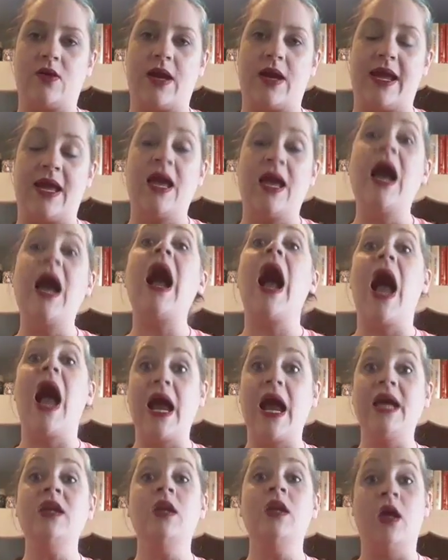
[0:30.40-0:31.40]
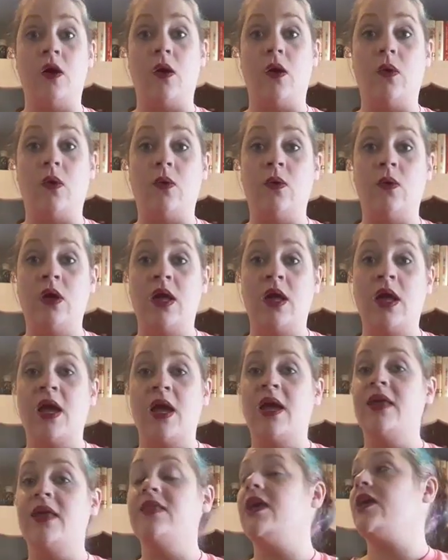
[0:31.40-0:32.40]
Okay. I know
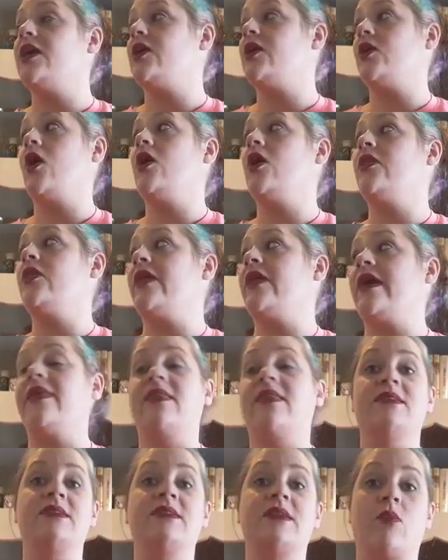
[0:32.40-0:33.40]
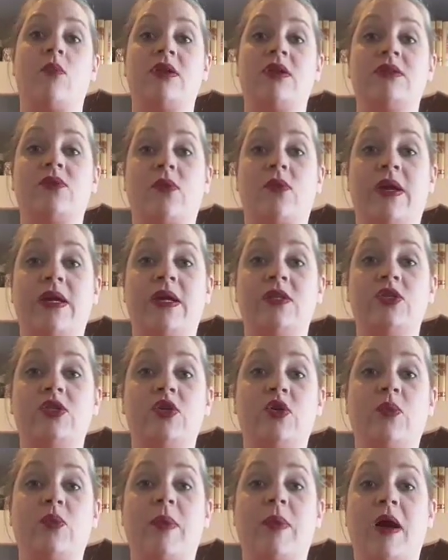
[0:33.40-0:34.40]
that y'all think that someone's going
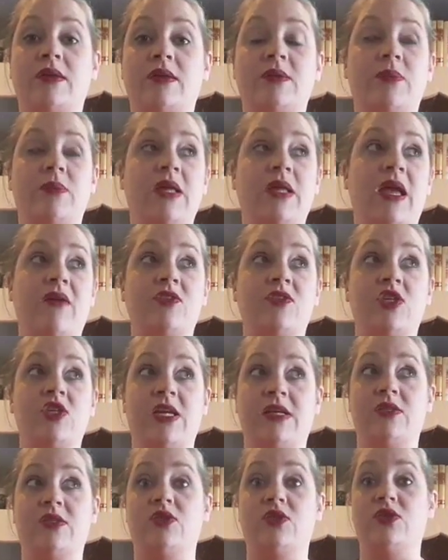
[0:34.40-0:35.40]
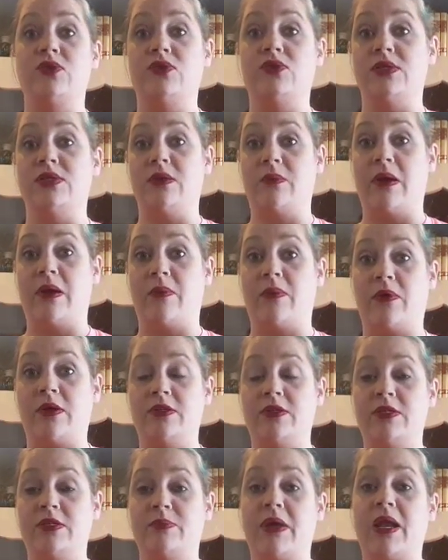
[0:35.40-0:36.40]
to possibly have a chance to steal my
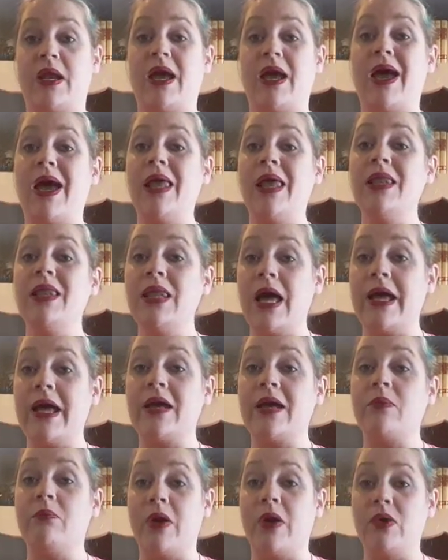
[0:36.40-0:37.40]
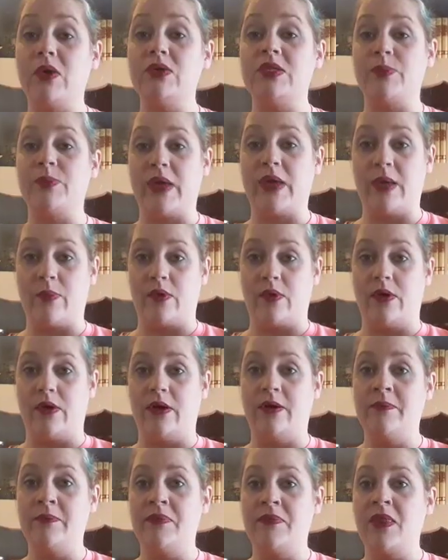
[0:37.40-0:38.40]
purse. But unlike most
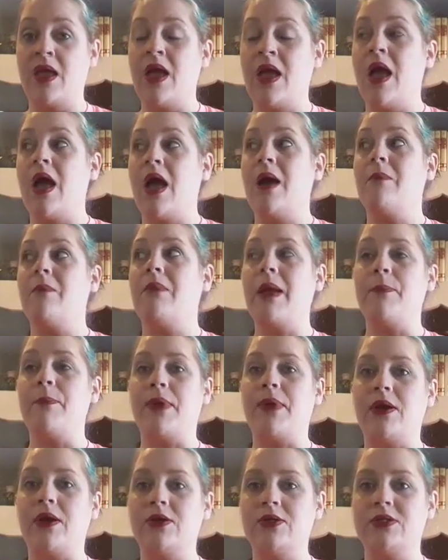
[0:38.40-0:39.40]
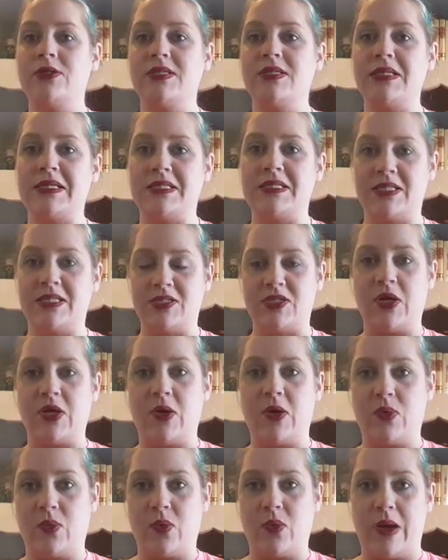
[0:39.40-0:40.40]
people, my purse is its
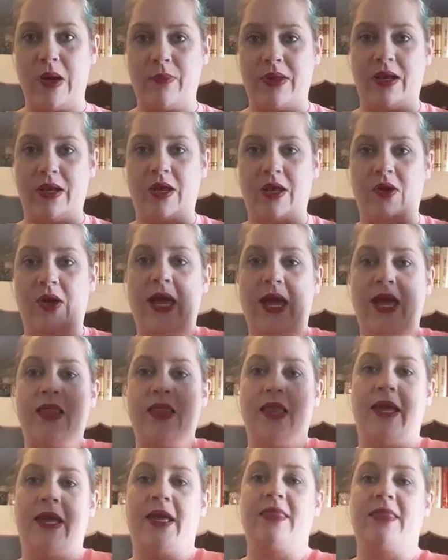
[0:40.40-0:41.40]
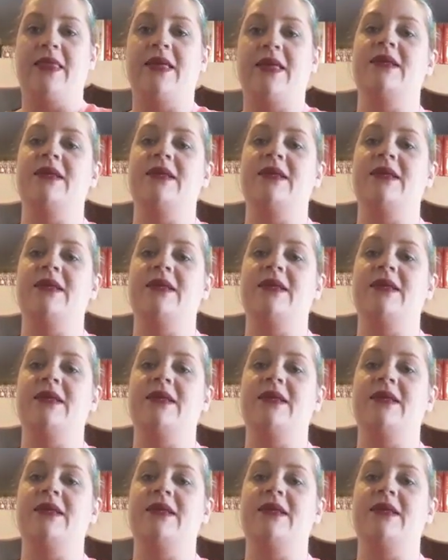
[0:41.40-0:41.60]
own weapon. Okay, like